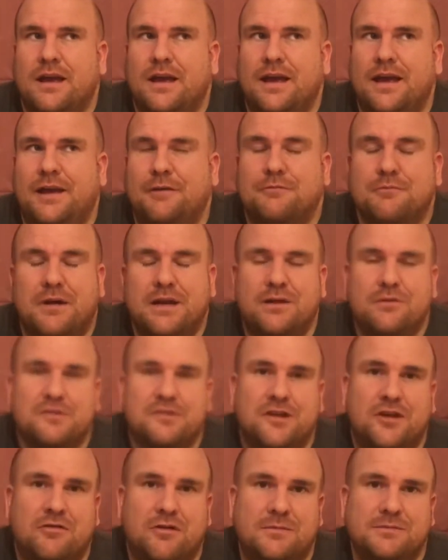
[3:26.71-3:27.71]
if money was
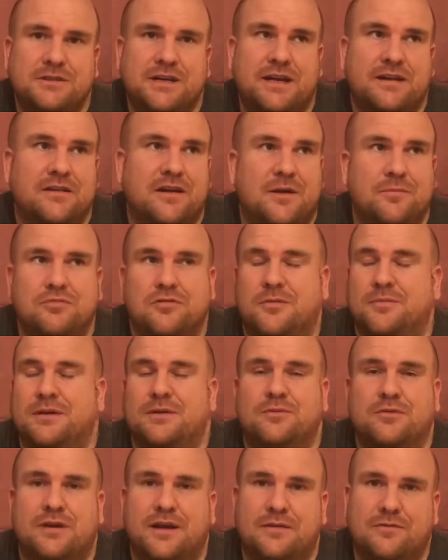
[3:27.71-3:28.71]
no object, I probably
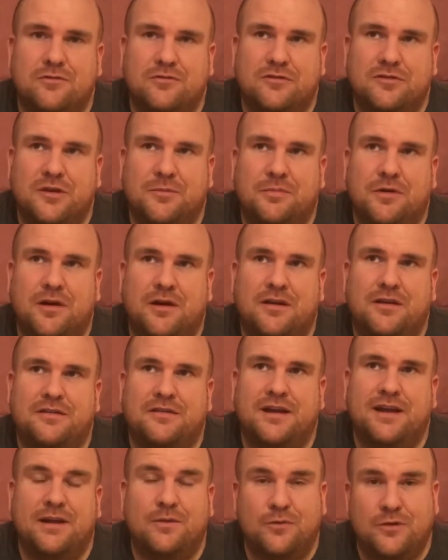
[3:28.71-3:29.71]
would have autopilot
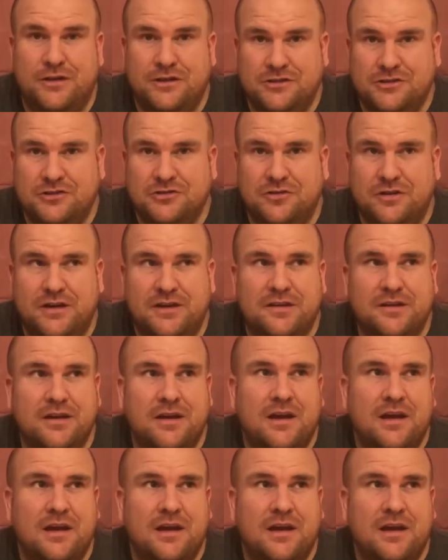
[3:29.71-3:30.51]
and I would enjoy it.